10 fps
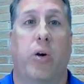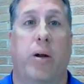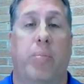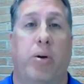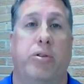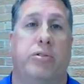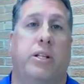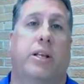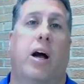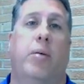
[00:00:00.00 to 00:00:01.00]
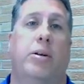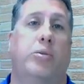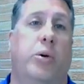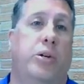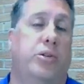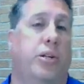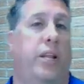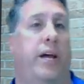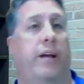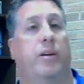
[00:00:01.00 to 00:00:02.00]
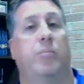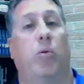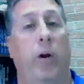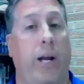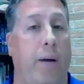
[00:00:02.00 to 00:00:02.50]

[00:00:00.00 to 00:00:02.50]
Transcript: Go ahead and post those in the comments. We're interested in that. Good morning.